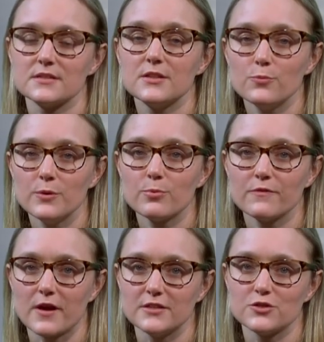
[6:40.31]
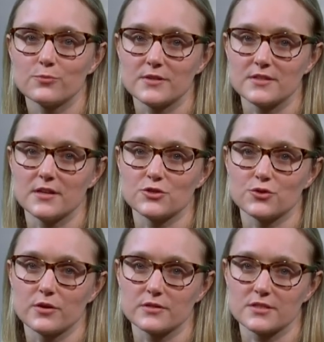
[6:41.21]
that we provide to
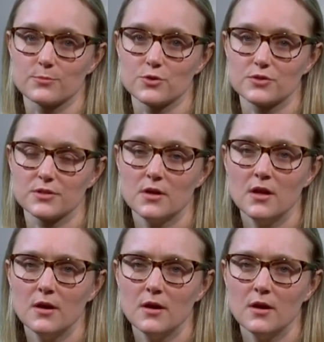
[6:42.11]
residential customers,